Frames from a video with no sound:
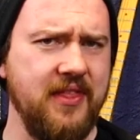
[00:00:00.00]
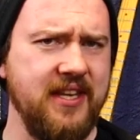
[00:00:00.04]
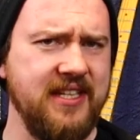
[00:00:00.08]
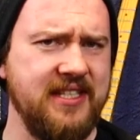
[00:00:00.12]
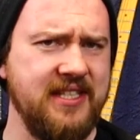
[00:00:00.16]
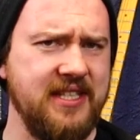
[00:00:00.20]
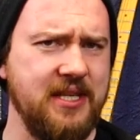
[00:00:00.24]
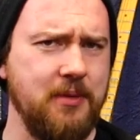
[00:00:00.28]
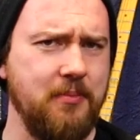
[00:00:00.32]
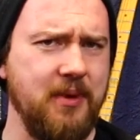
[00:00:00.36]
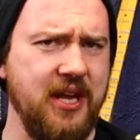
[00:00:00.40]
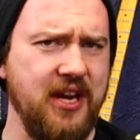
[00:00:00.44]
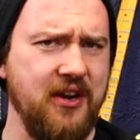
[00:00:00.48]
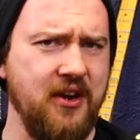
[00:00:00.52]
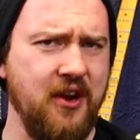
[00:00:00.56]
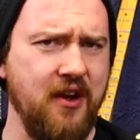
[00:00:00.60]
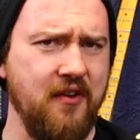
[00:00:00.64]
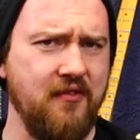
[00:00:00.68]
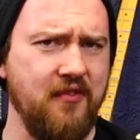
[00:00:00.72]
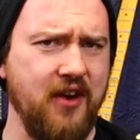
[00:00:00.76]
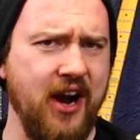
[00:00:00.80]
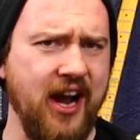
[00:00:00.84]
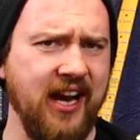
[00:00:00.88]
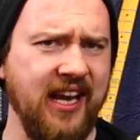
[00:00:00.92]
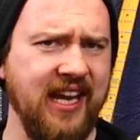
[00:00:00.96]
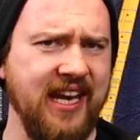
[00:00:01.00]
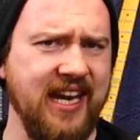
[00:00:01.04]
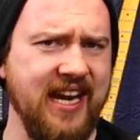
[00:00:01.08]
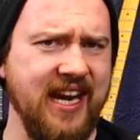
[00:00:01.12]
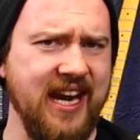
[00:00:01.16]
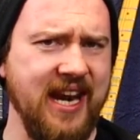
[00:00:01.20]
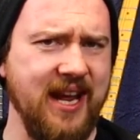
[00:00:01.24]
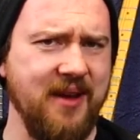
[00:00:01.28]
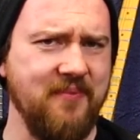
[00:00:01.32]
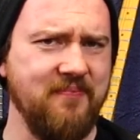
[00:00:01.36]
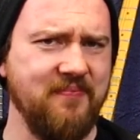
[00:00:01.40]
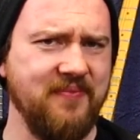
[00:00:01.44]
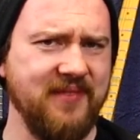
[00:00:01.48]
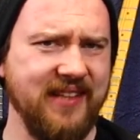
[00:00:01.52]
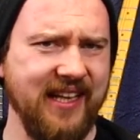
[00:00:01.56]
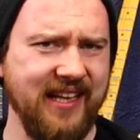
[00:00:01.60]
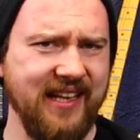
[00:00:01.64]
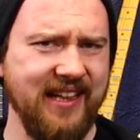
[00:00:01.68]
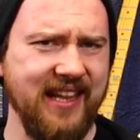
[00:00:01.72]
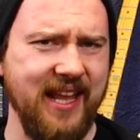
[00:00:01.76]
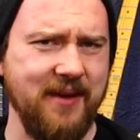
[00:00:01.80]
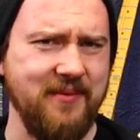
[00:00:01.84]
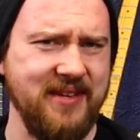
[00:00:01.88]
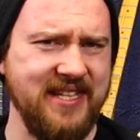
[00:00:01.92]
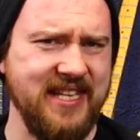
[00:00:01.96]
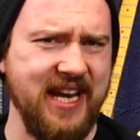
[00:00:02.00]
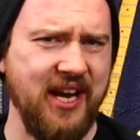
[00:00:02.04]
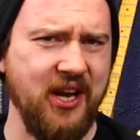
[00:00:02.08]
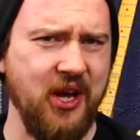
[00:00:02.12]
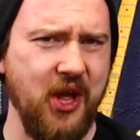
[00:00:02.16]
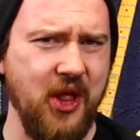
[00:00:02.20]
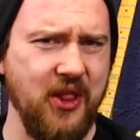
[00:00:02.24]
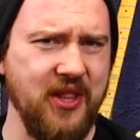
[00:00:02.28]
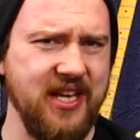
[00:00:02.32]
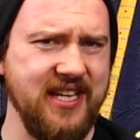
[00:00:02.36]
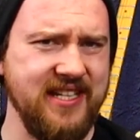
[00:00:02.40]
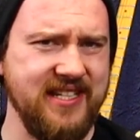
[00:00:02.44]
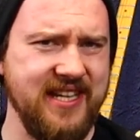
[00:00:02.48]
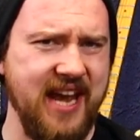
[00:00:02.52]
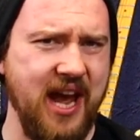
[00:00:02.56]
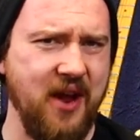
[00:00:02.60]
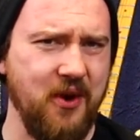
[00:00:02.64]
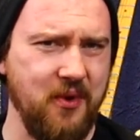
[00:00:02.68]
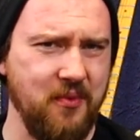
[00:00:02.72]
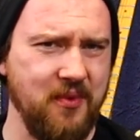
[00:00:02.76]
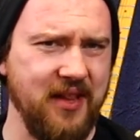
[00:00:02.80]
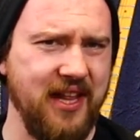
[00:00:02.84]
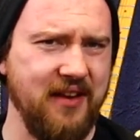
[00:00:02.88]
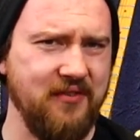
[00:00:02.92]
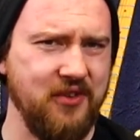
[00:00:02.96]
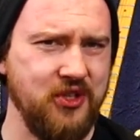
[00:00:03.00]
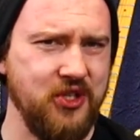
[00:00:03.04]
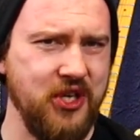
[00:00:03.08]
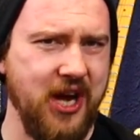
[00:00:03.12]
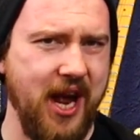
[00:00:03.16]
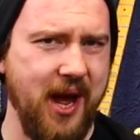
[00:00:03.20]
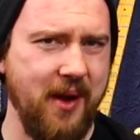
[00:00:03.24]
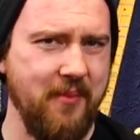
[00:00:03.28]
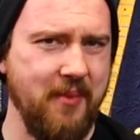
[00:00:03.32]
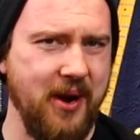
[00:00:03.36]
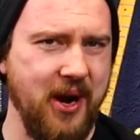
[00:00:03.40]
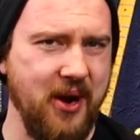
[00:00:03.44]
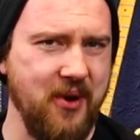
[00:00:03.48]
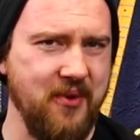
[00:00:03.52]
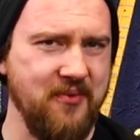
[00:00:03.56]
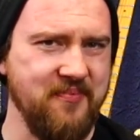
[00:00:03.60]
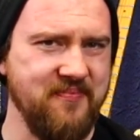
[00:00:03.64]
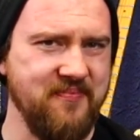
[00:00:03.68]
This is a bit nerve-wracking, isn't it? Let me take all these down and we'll have a chat about